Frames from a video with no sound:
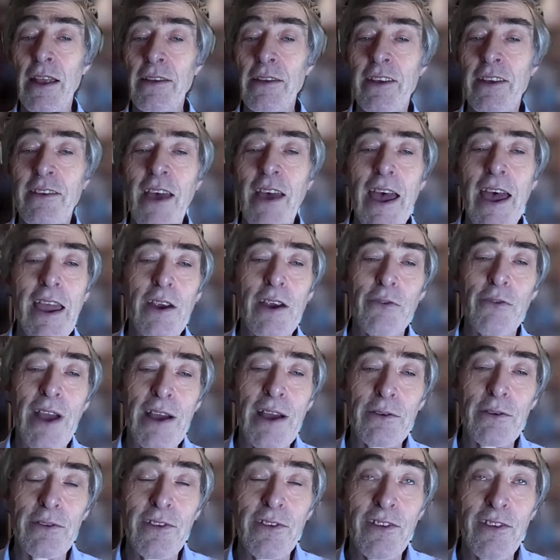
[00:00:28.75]
And today,
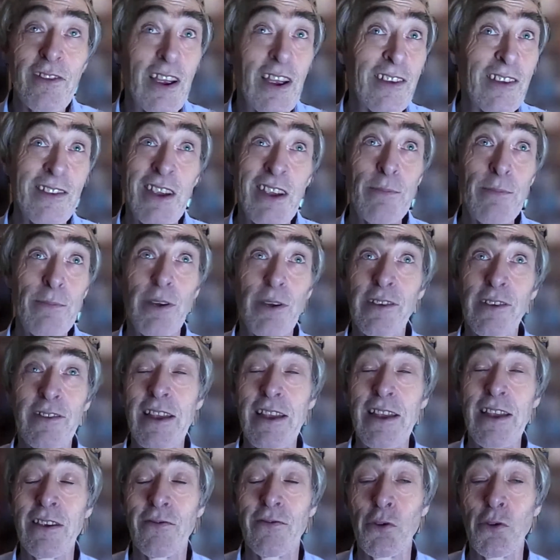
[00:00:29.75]
around
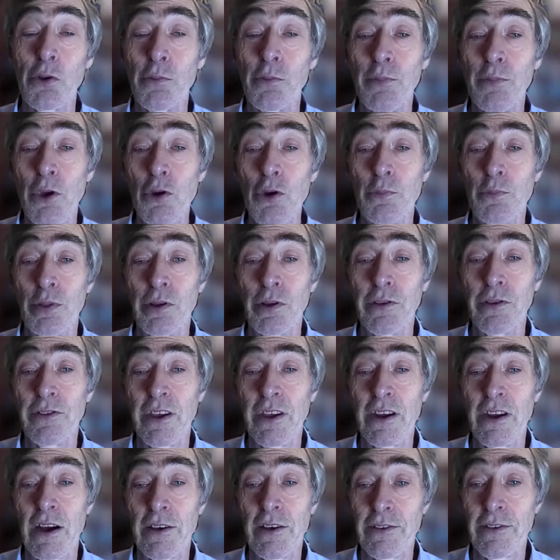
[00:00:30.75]
16% of all
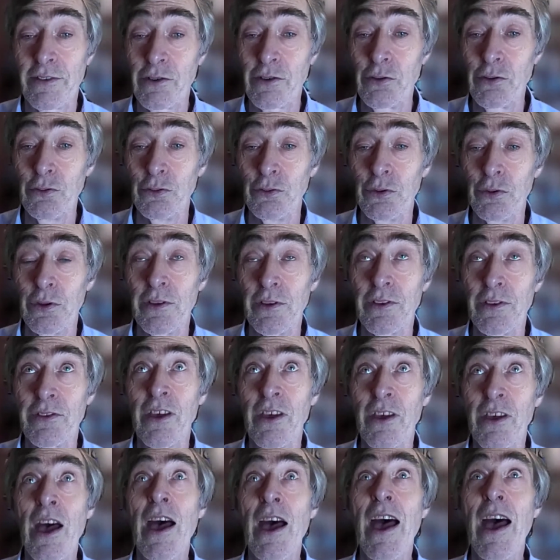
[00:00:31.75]
pupils in our
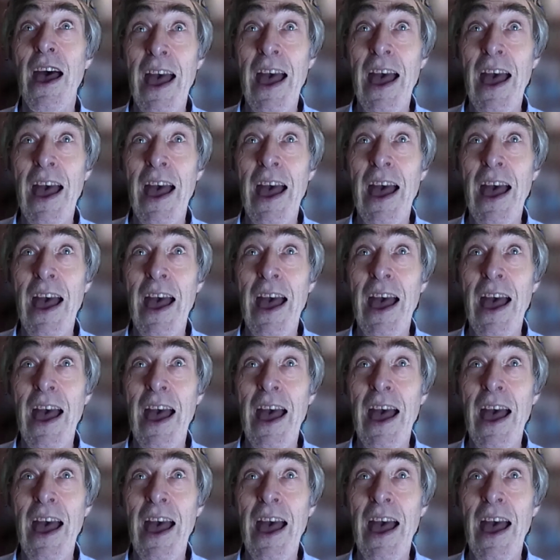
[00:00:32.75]
schools